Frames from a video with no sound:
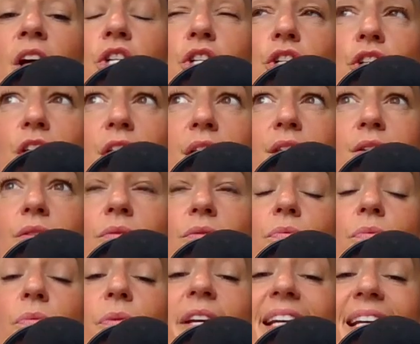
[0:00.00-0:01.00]
just
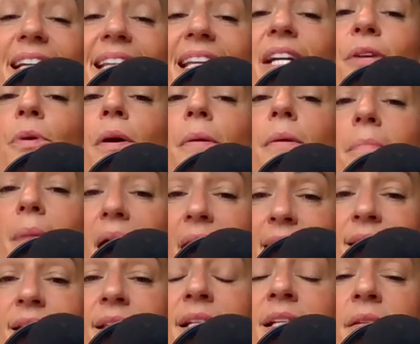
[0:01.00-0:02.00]
really
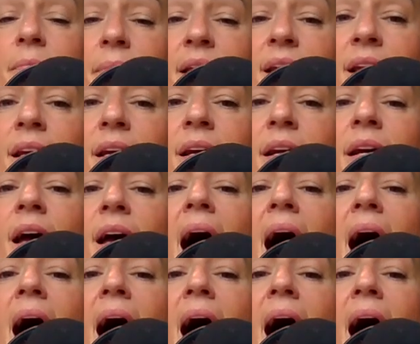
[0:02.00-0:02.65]
reminded me